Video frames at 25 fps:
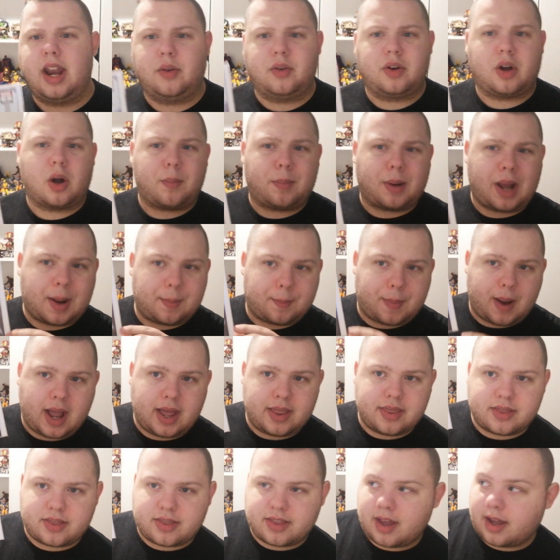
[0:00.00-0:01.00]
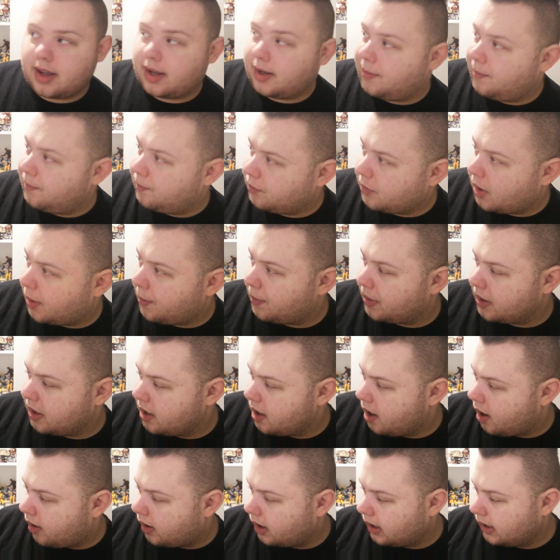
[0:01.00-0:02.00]
And then we've got Black Panther number
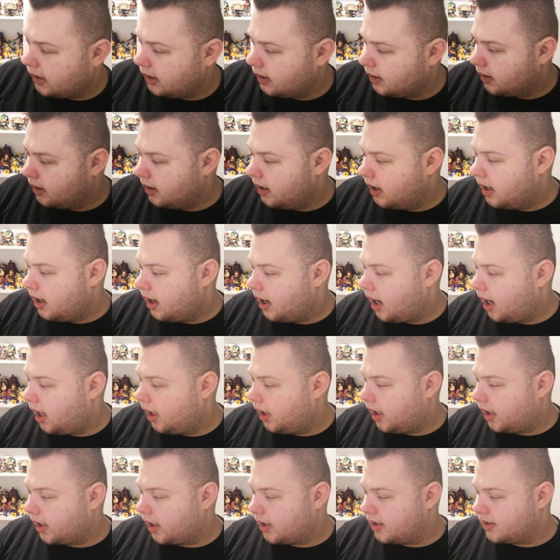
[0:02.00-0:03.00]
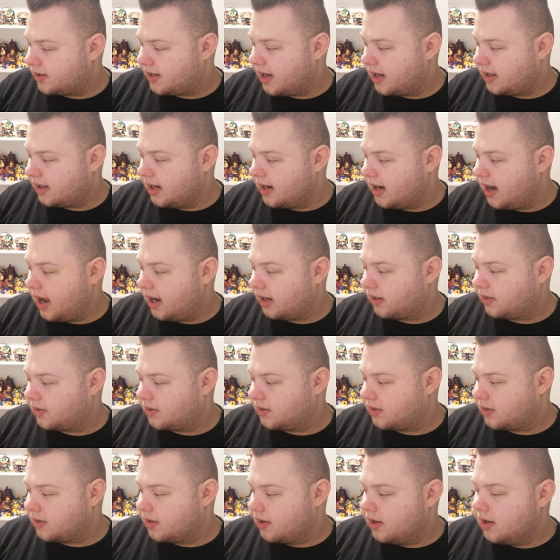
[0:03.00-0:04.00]
9. Like I said, the
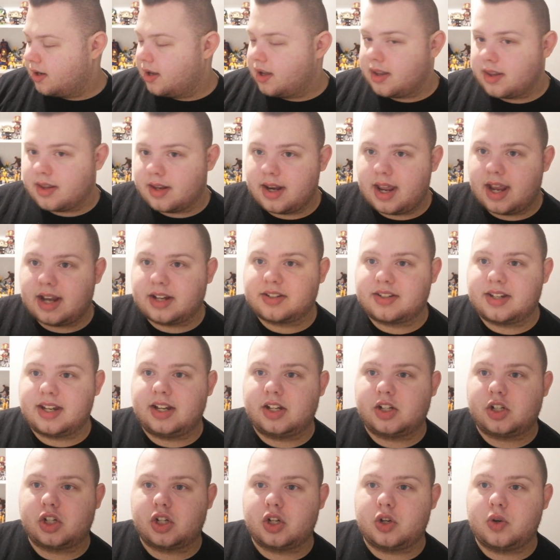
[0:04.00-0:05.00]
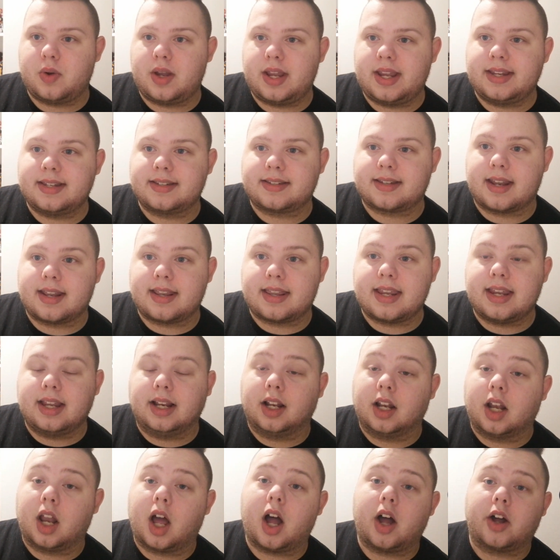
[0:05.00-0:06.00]
next issue is
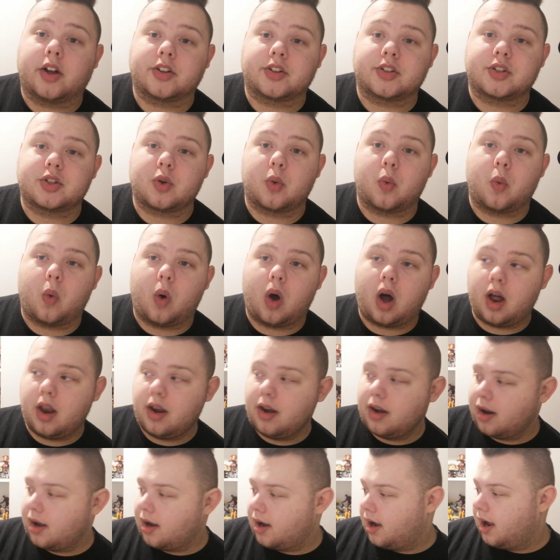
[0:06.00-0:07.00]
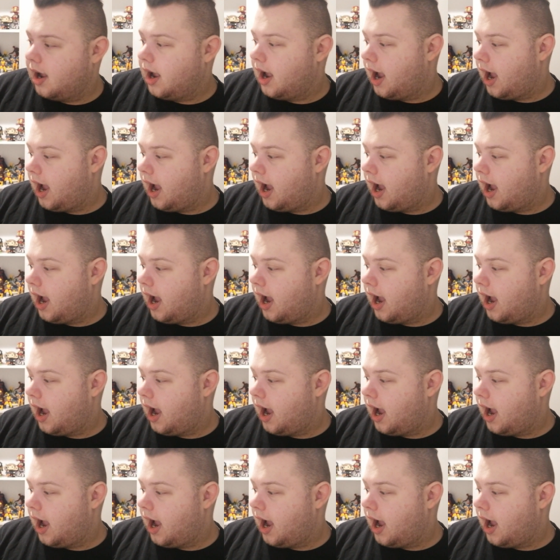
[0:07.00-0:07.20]
the last one.